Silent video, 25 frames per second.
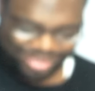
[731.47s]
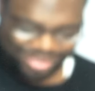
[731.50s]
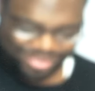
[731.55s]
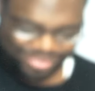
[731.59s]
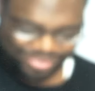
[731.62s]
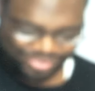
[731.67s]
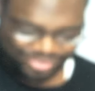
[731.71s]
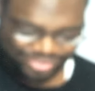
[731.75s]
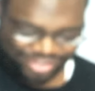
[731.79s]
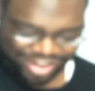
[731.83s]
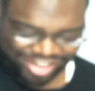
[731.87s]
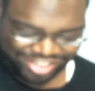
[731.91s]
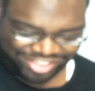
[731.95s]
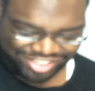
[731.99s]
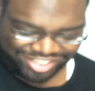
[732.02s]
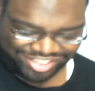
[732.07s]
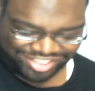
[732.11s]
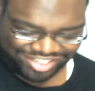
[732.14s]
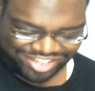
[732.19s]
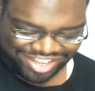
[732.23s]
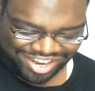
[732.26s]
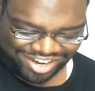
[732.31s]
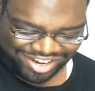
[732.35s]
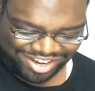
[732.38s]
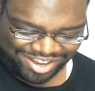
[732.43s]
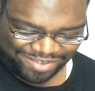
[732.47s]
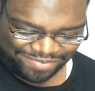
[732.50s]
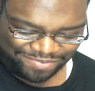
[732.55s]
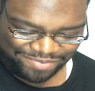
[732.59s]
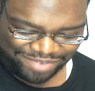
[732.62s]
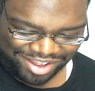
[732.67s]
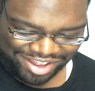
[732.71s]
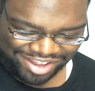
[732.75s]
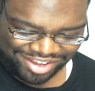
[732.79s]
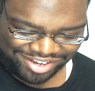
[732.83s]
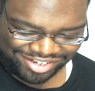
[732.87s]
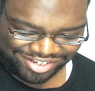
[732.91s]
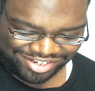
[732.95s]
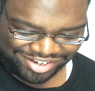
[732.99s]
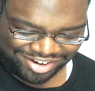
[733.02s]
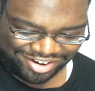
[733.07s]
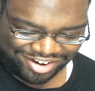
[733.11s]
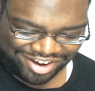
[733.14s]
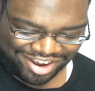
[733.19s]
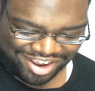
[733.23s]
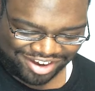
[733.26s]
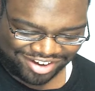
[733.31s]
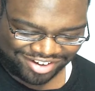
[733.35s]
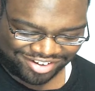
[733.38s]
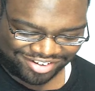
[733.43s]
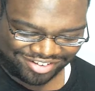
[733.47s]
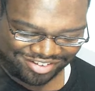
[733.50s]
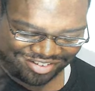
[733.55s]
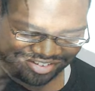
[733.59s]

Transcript: refresh this goddamn page. Hold on.